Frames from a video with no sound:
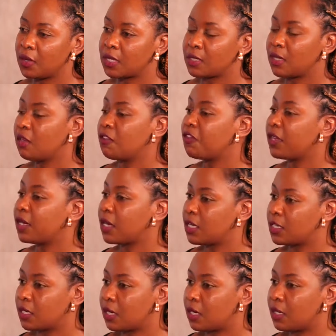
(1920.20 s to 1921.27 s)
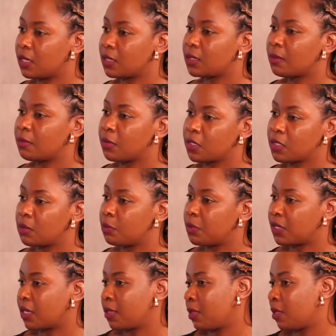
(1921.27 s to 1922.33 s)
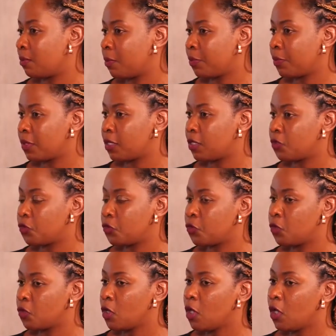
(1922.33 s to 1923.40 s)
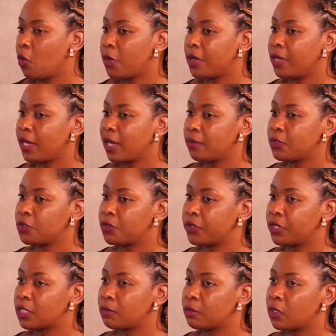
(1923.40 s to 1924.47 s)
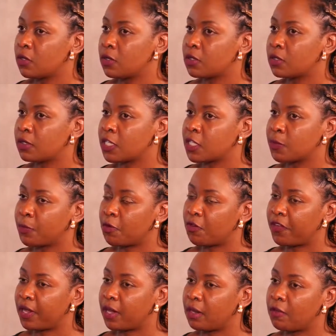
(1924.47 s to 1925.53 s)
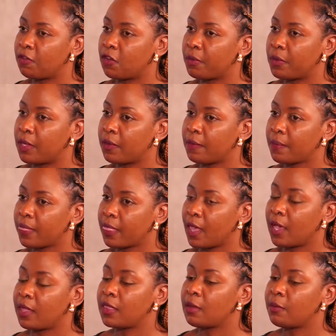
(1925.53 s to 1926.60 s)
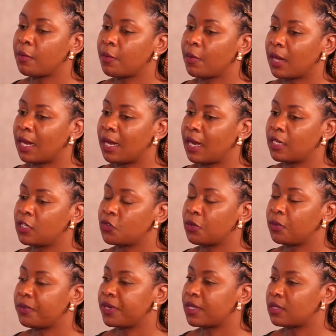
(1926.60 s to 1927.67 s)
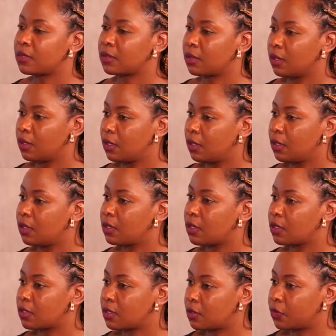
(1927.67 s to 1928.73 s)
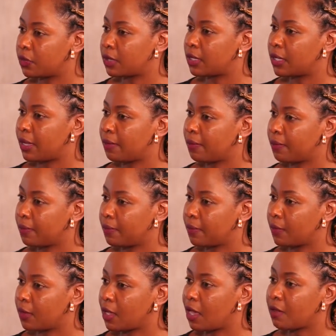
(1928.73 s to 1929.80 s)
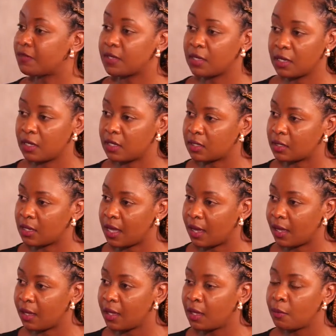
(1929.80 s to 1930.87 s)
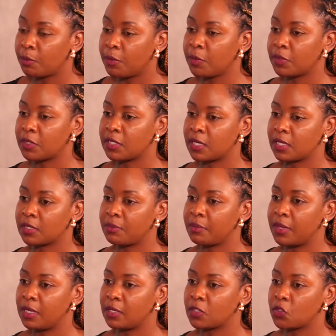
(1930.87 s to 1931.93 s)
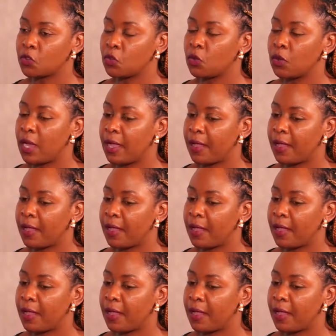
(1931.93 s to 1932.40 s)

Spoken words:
yourself financially is the most important thing people need to do when it comes to risk, because risk profiling, for me, I think people can learn to embrace risks with time. I've seen it, people just being so